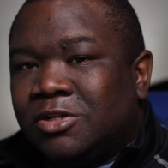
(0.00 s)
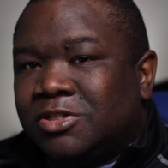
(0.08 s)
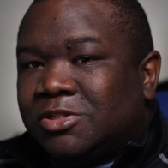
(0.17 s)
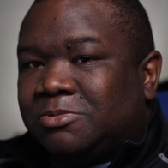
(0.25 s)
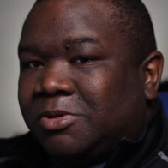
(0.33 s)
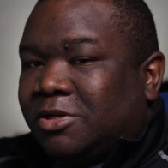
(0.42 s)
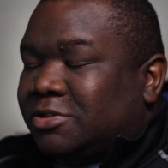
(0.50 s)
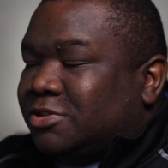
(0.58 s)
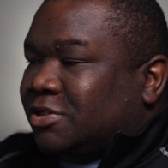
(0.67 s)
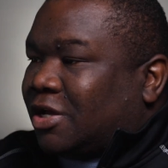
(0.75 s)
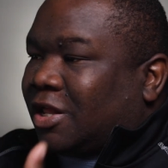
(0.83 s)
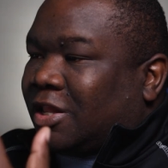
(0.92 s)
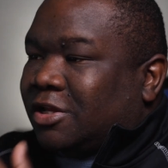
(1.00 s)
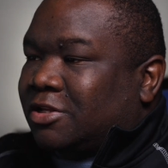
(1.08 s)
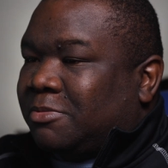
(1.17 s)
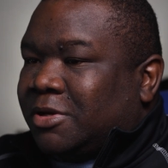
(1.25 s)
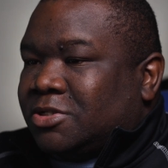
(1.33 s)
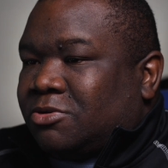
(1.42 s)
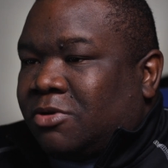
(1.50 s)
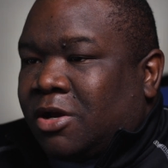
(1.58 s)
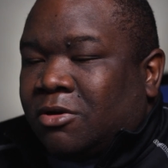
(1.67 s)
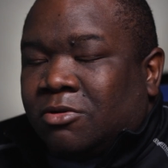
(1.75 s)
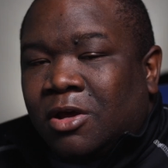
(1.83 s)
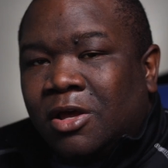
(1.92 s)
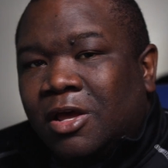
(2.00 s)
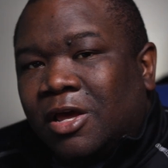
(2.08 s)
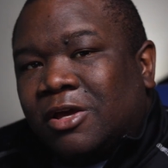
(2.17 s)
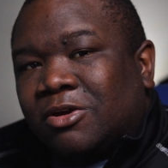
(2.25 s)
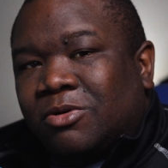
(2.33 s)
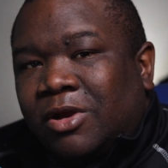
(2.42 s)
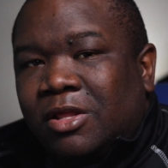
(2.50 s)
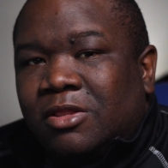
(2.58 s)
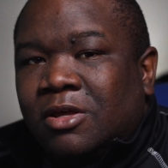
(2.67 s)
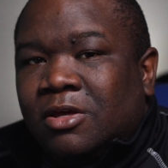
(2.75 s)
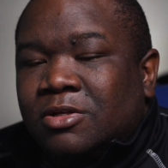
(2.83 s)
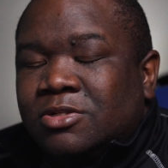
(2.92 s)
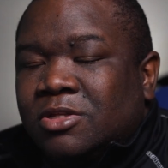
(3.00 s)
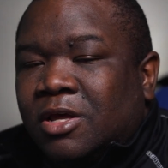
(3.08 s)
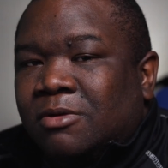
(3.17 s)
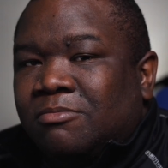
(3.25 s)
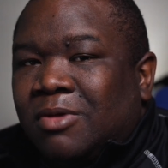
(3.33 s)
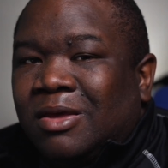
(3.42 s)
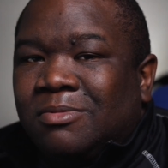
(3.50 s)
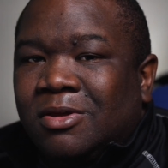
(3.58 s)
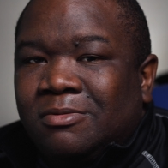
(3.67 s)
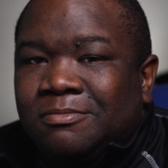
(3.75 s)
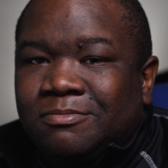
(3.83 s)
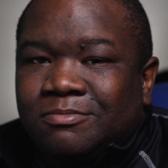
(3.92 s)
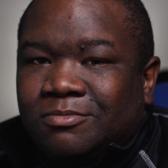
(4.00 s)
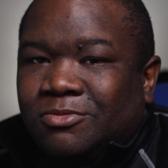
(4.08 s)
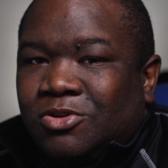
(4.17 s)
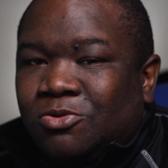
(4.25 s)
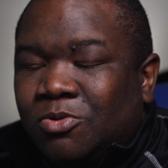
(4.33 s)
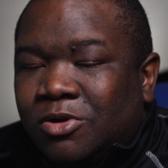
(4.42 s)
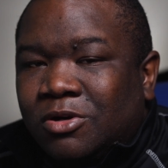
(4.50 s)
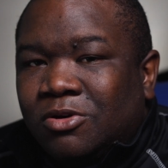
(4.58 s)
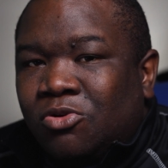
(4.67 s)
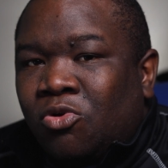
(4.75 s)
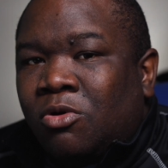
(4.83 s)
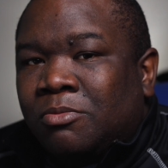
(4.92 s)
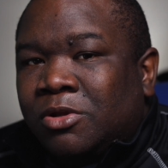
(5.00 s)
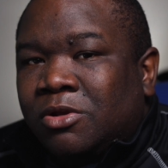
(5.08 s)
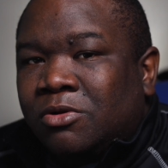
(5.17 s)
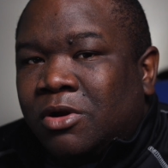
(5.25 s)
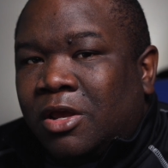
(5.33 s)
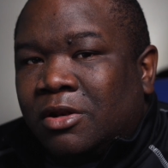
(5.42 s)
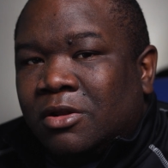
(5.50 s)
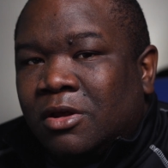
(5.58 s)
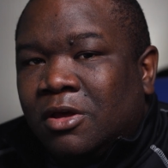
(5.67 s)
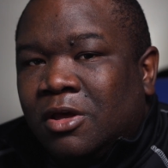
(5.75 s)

just because I like to mess around and create things that maybe you wouldn't normally create.